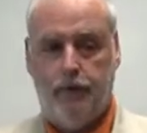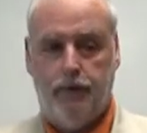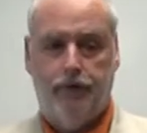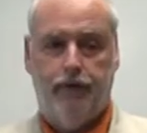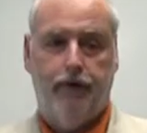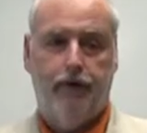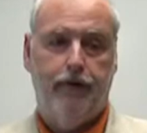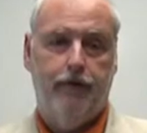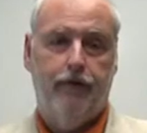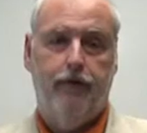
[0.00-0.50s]
You'll
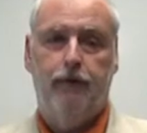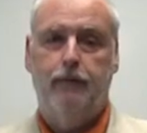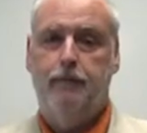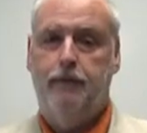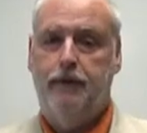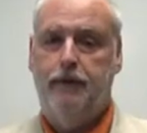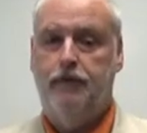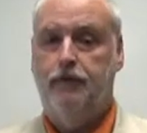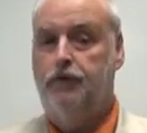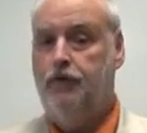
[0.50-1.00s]
find
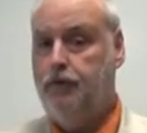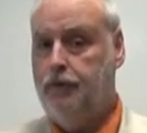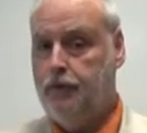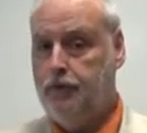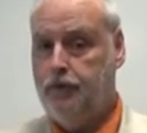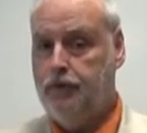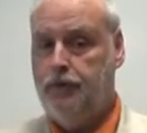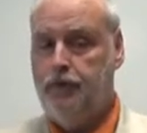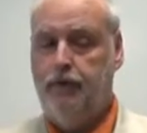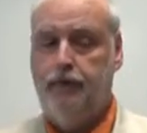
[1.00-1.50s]
them in
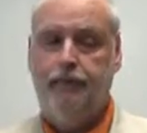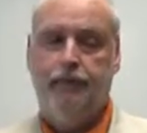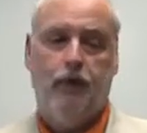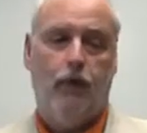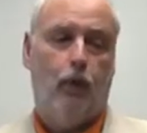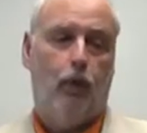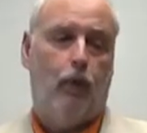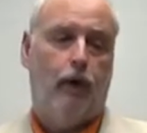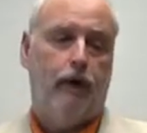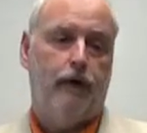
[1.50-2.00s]
zoos,
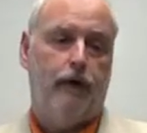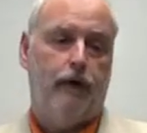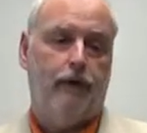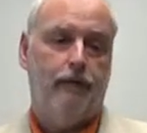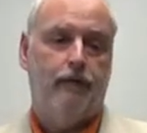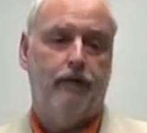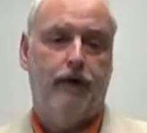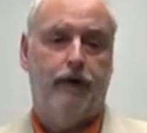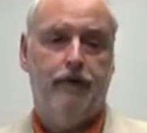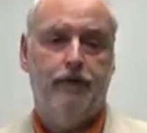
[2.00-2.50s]

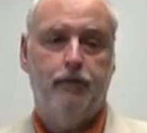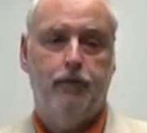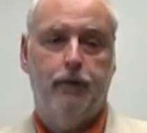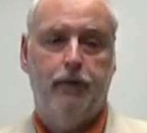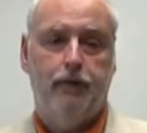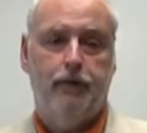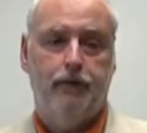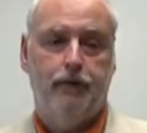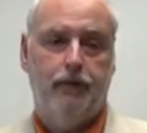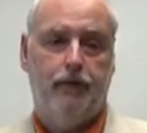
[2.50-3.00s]
wildlife
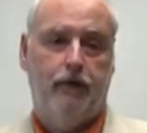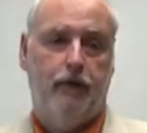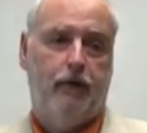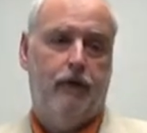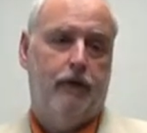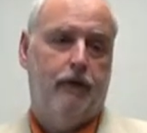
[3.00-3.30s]
sanctuaries,